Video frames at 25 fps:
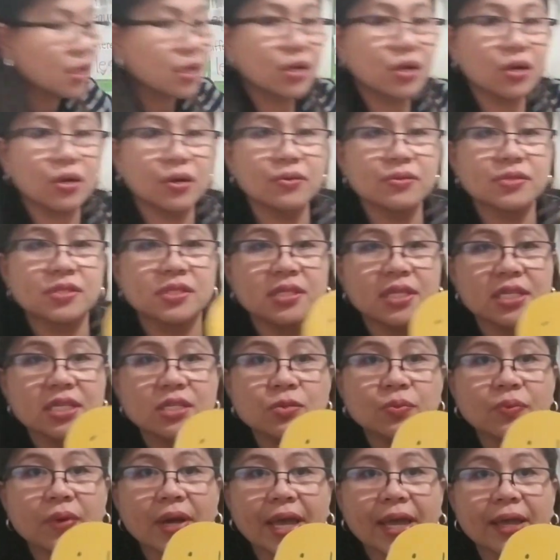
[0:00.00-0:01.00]
goes
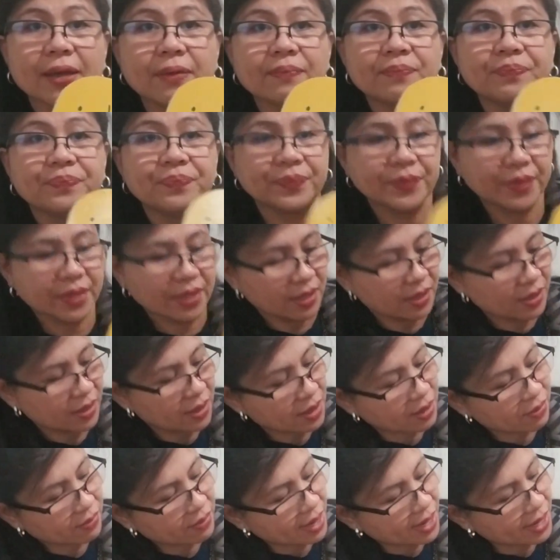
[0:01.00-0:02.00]
this way.
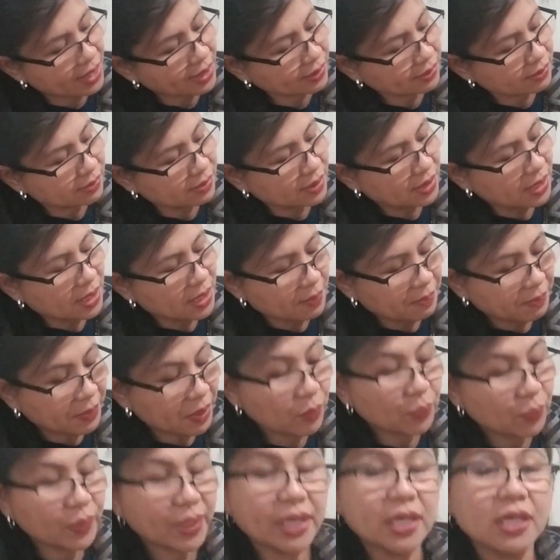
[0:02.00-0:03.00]
All right?
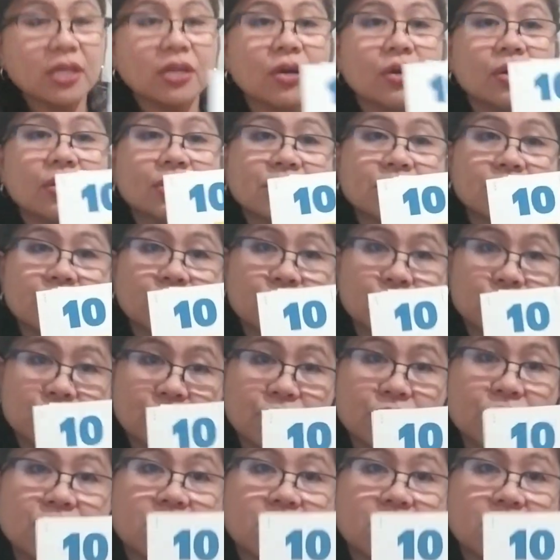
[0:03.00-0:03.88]
But we can also do